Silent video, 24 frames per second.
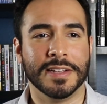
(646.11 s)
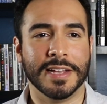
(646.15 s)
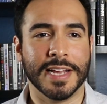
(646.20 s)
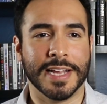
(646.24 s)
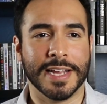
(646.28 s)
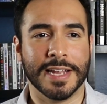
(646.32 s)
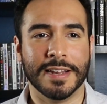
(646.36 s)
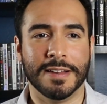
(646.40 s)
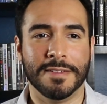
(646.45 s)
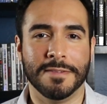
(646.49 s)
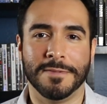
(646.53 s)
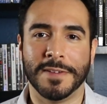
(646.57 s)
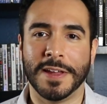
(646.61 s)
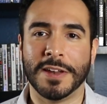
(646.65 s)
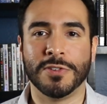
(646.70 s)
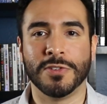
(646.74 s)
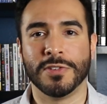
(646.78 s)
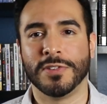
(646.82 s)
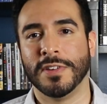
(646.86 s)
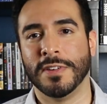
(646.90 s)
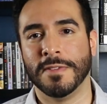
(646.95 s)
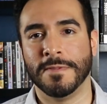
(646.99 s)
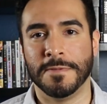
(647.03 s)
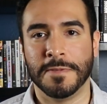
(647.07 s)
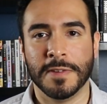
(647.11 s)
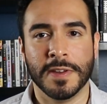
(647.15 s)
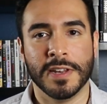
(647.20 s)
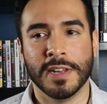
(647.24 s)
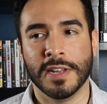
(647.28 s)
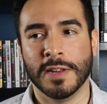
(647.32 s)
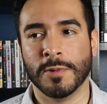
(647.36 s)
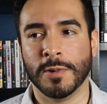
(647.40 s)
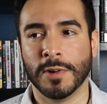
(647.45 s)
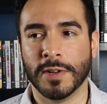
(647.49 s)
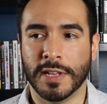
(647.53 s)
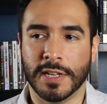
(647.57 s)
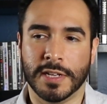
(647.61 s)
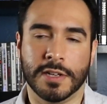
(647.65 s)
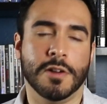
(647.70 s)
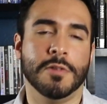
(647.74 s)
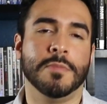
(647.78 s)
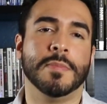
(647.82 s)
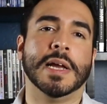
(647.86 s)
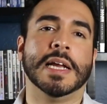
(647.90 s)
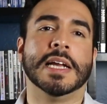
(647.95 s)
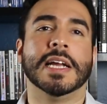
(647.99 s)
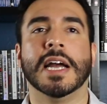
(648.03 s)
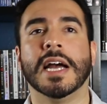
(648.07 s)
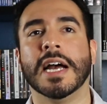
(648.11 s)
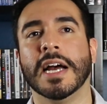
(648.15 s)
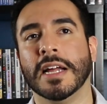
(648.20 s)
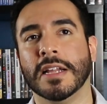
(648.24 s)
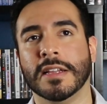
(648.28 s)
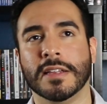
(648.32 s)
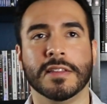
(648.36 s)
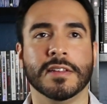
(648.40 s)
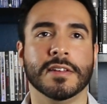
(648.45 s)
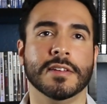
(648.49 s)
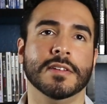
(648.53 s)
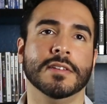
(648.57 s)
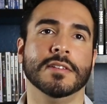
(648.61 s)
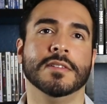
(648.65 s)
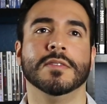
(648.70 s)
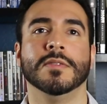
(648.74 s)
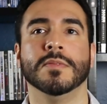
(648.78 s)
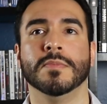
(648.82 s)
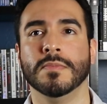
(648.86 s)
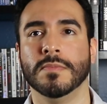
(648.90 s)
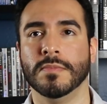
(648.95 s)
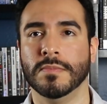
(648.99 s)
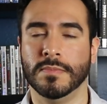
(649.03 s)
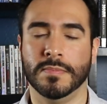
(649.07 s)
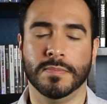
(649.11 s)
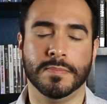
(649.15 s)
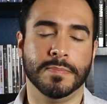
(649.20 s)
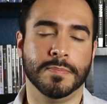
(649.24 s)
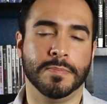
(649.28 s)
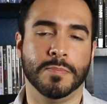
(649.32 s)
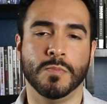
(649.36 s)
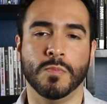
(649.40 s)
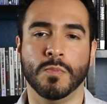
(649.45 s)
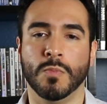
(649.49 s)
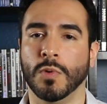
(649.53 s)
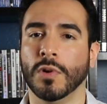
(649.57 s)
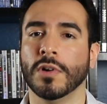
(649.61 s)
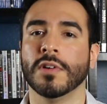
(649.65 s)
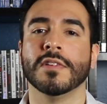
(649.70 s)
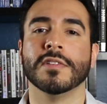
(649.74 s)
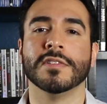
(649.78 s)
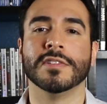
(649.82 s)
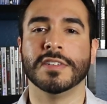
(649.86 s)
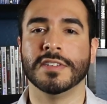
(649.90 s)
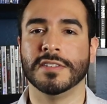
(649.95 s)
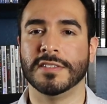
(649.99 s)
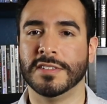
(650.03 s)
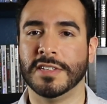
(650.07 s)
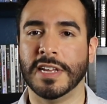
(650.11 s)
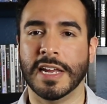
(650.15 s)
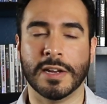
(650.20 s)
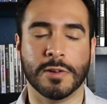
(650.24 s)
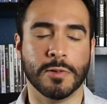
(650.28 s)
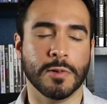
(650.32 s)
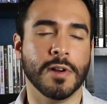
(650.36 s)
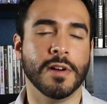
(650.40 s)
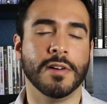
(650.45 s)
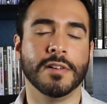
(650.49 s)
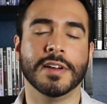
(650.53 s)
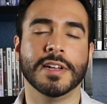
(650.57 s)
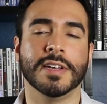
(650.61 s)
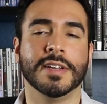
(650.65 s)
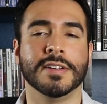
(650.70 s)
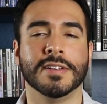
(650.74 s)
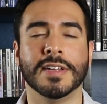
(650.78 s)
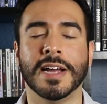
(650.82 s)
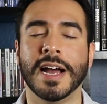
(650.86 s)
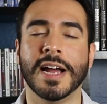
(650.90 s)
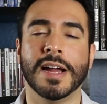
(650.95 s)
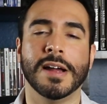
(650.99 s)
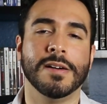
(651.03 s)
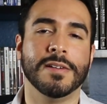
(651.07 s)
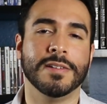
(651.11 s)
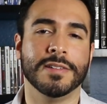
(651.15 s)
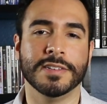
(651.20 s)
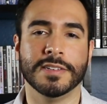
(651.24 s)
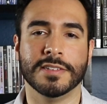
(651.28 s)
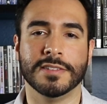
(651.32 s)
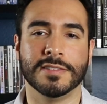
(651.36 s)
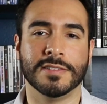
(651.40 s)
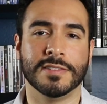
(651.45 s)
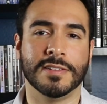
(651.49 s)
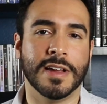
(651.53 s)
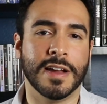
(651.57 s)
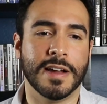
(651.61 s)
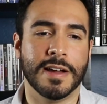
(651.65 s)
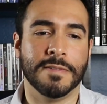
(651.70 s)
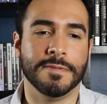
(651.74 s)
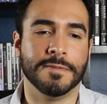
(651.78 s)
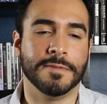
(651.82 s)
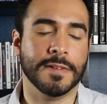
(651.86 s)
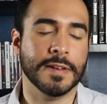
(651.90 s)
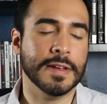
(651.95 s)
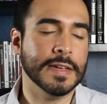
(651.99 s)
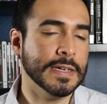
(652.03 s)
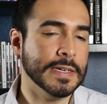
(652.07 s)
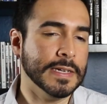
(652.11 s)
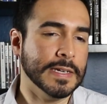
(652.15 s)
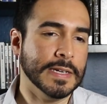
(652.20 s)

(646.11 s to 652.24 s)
it like an Avengers Infinity War, like, oh my god, the world's at stake. We're all going to die, all this stuff.